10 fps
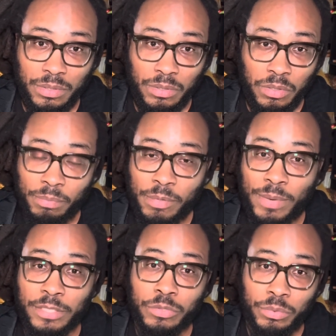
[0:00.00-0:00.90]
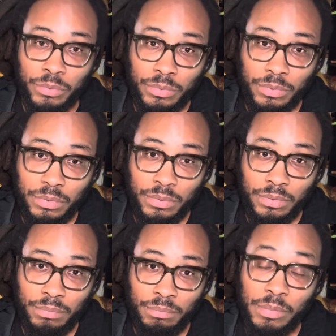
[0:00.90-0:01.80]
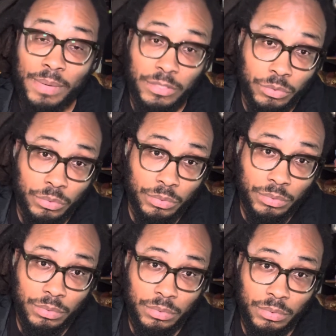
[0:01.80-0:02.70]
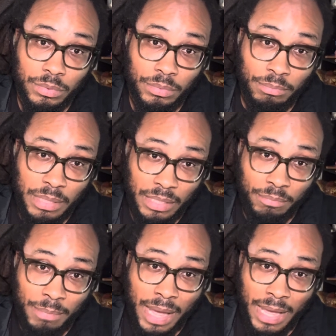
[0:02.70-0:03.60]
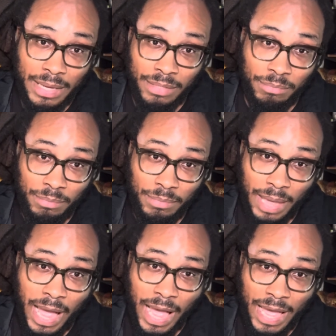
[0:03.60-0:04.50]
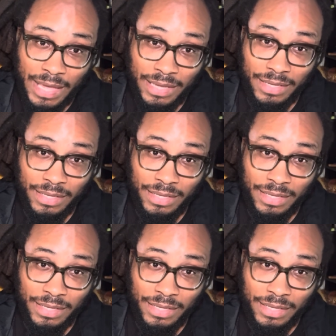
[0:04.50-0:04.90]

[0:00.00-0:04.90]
or Miwatu. Miwatu. Me, mine, I.